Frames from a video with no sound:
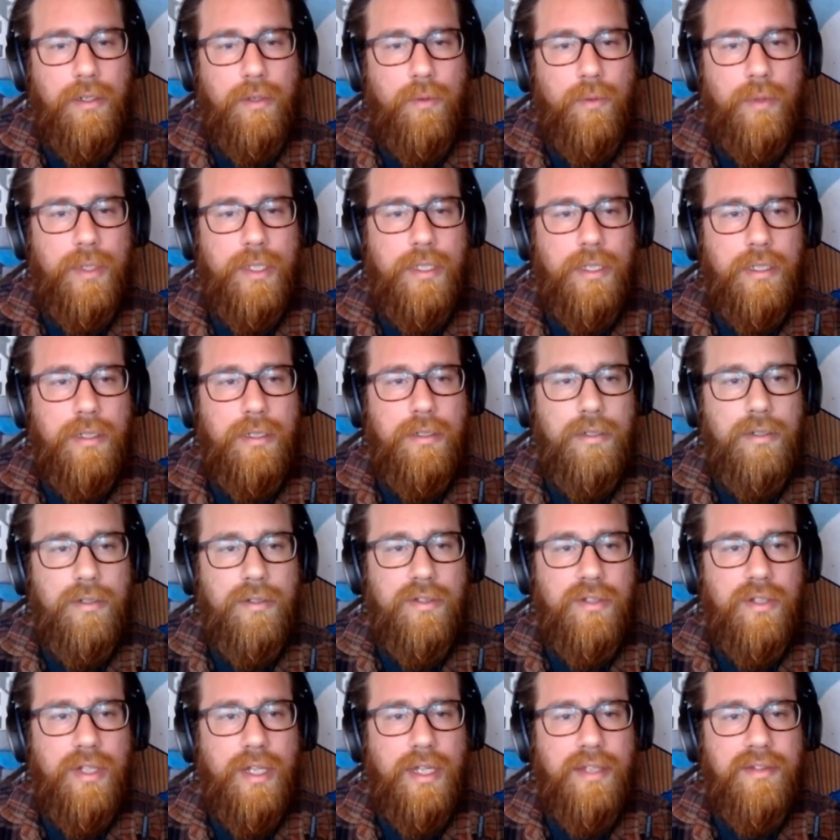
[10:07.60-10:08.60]
We can
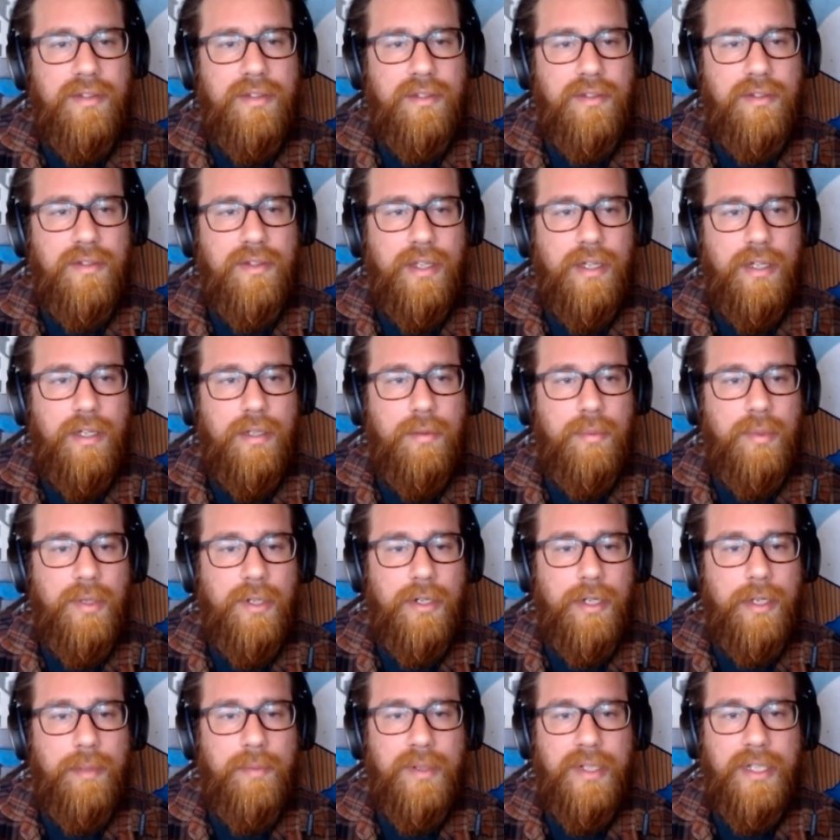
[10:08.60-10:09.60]
slice this down
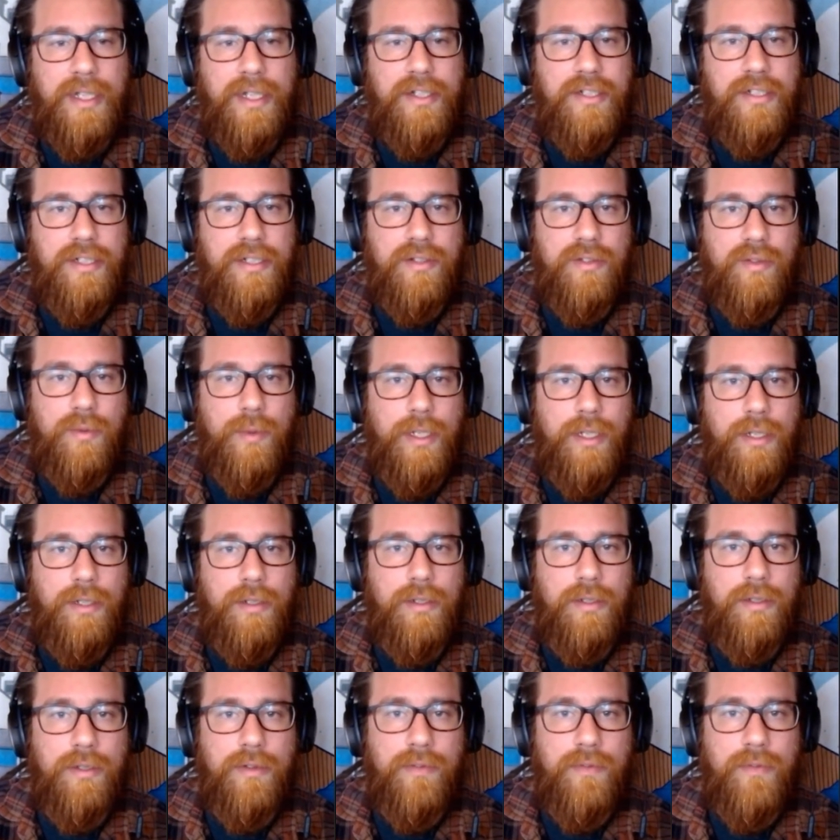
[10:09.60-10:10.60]
per application as
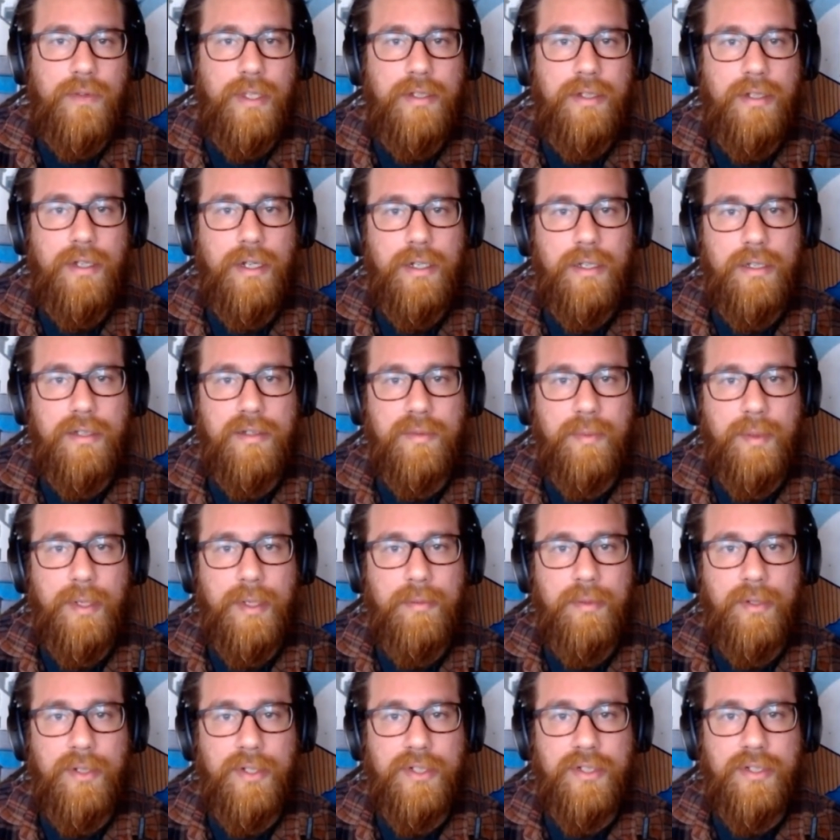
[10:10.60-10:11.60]
well. The data that's
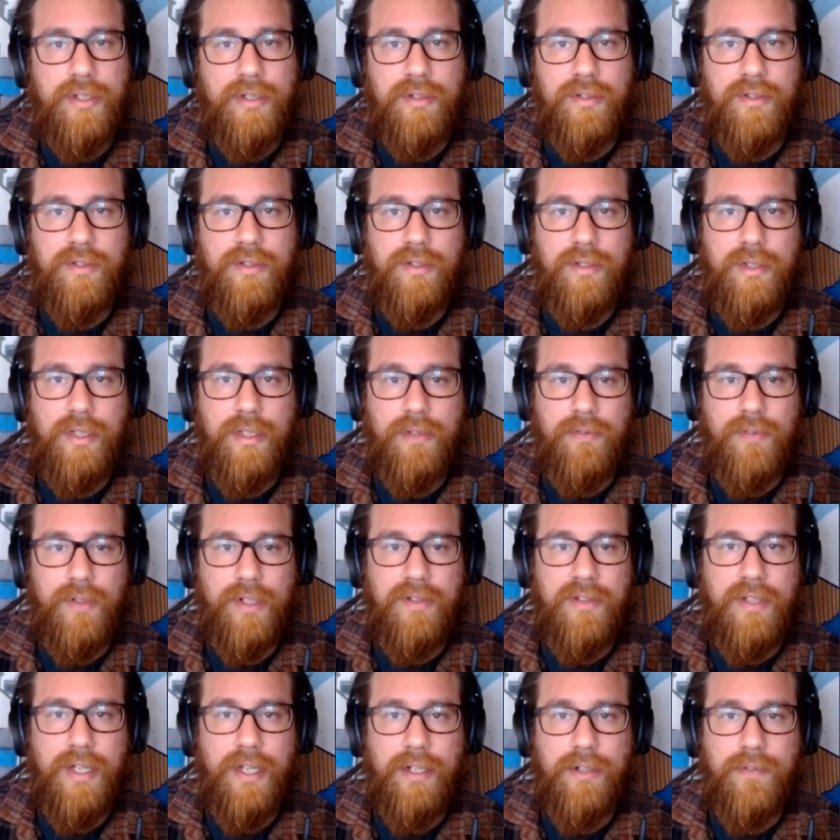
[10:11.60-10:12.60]
published is given a
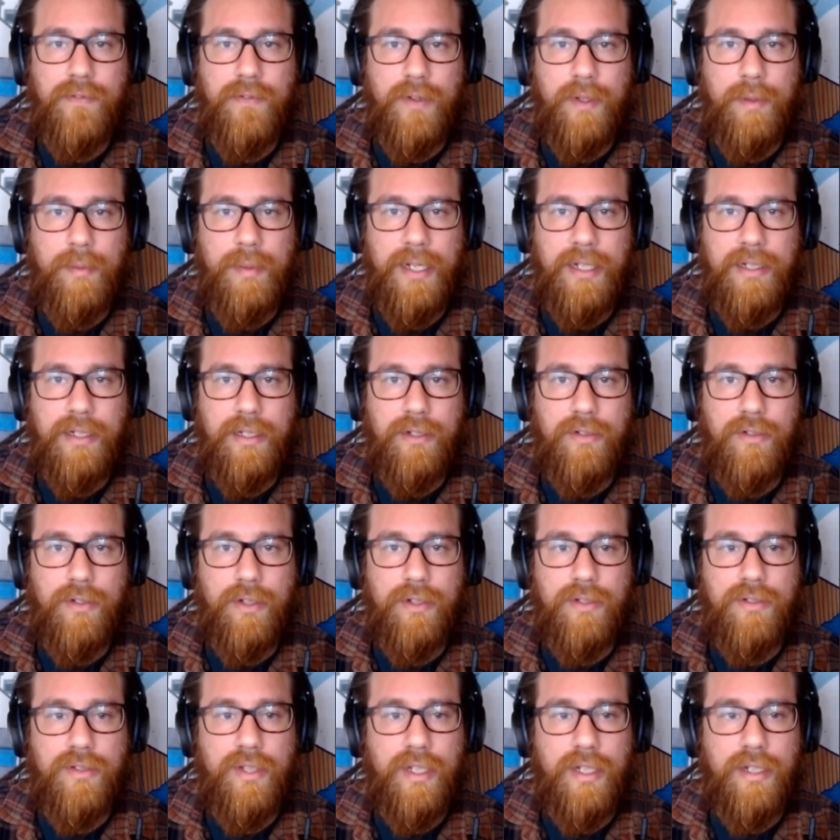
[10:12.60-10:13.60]
tag for the backend
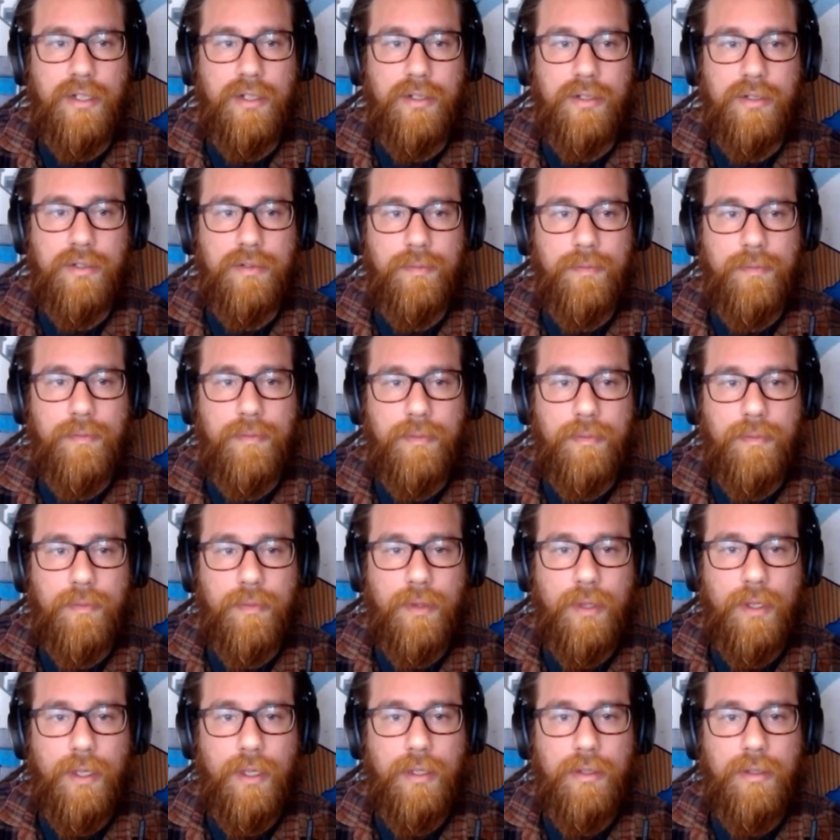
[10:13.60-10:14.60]
host header.
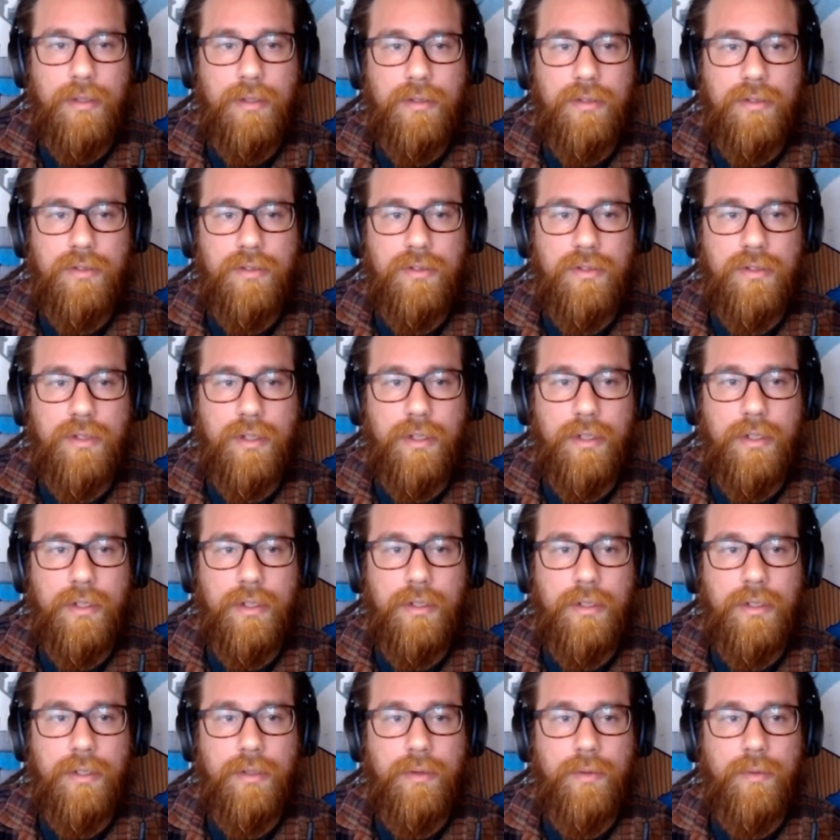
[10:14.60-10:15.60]

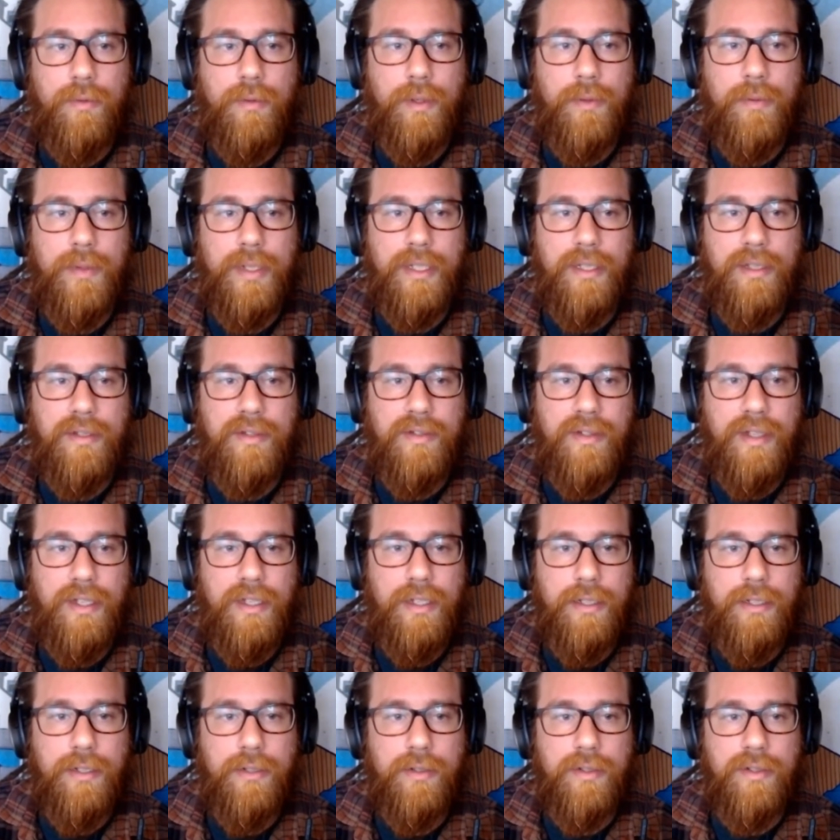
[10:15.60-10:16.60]
So what we can see
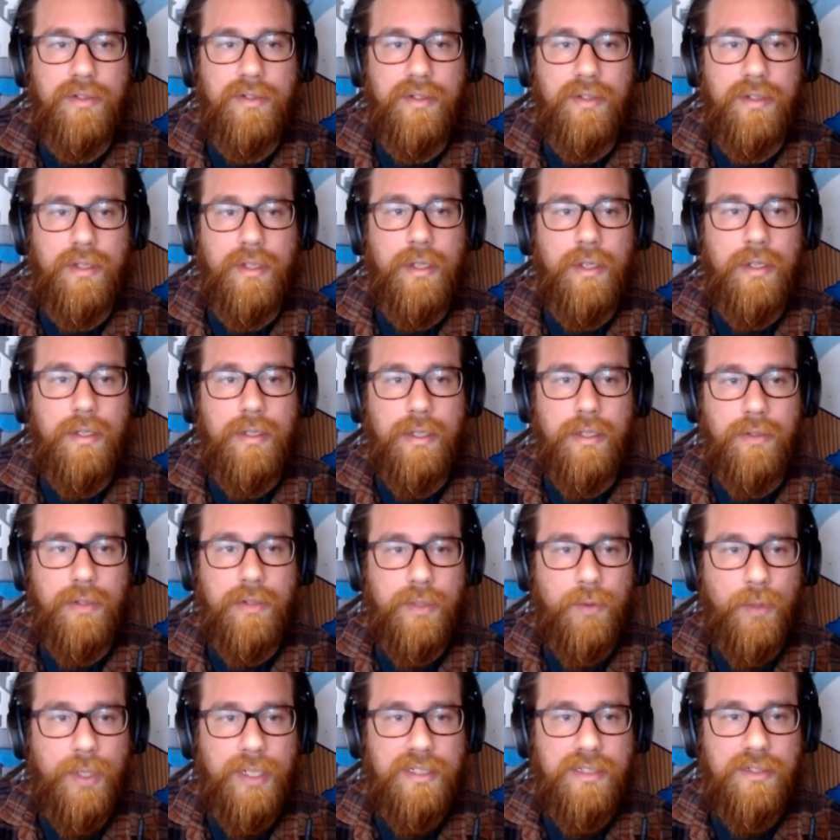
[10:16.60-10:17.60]
here is the
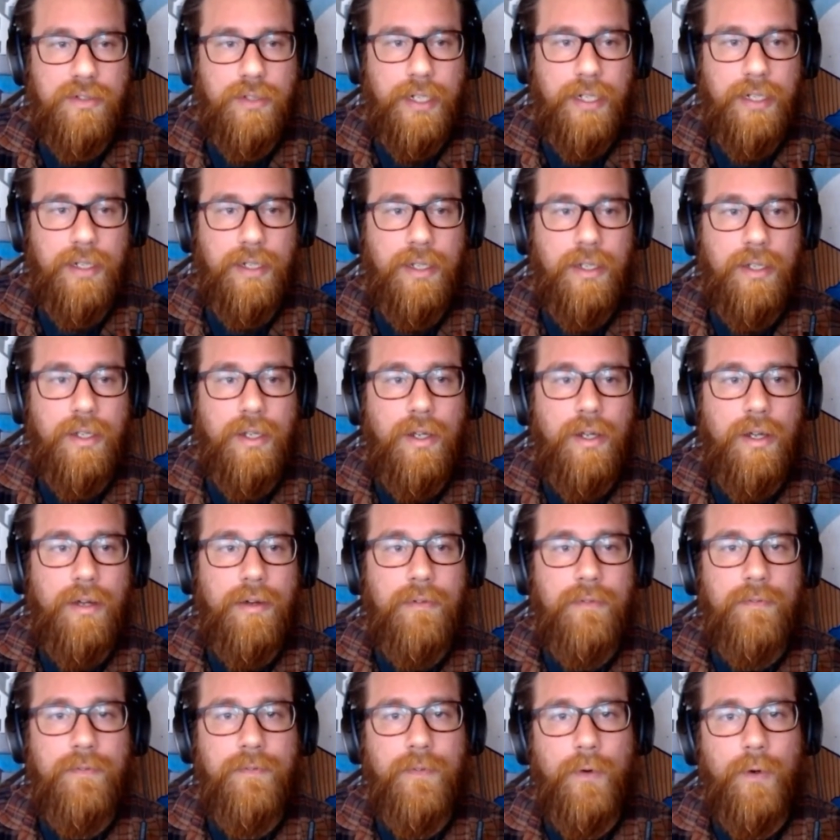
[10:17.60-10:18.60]
request rate
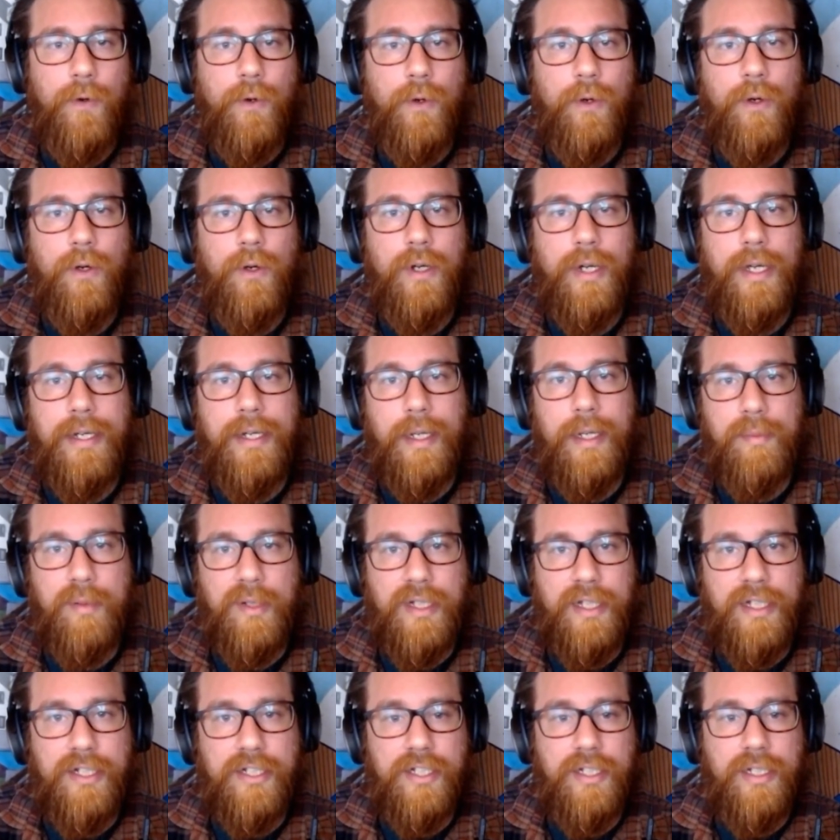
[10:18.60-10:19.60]
for an
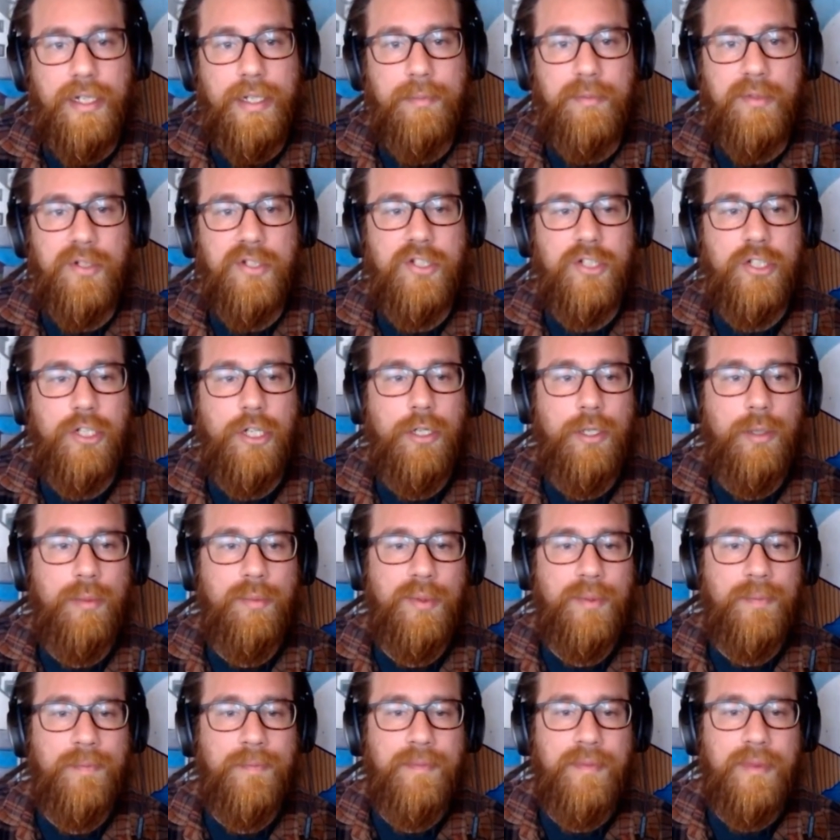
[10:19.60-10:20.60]
application named shop,
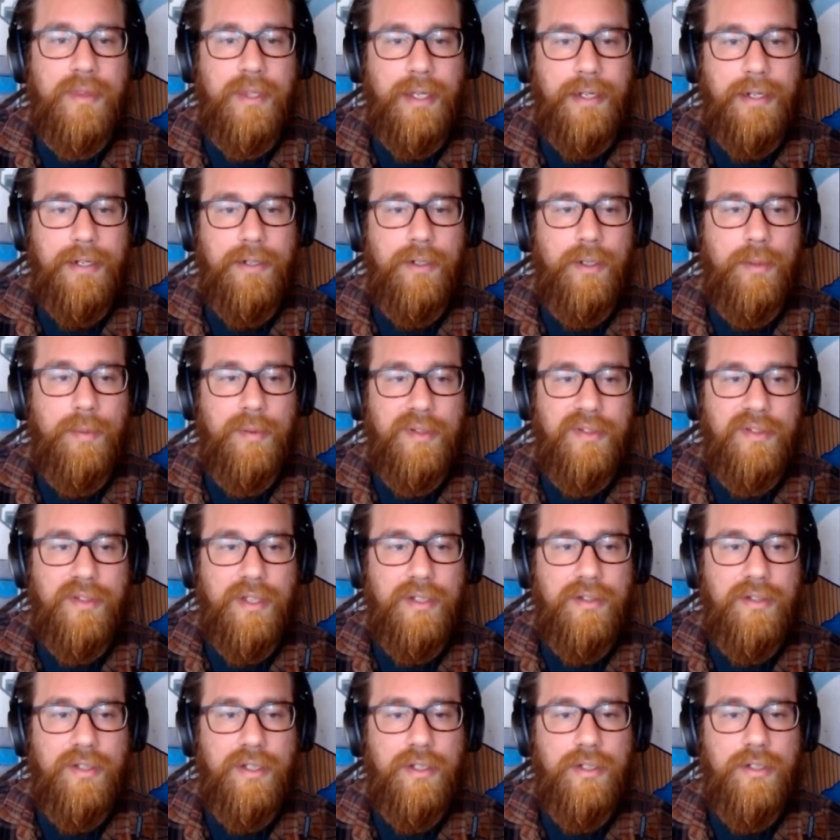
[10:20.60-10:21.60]
the error
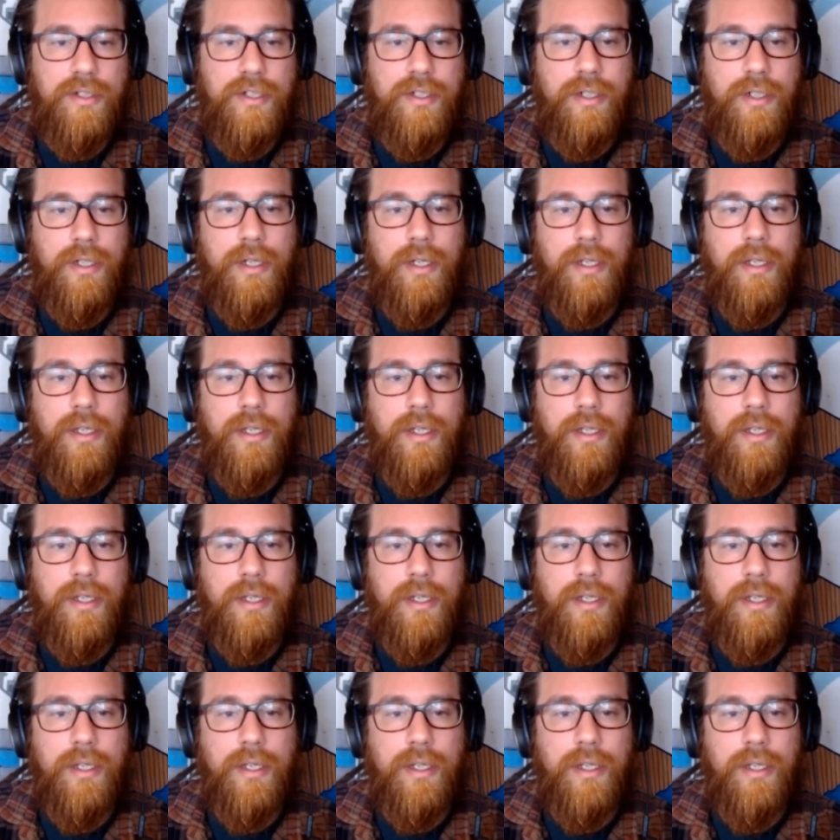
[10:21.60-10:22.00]
percentage,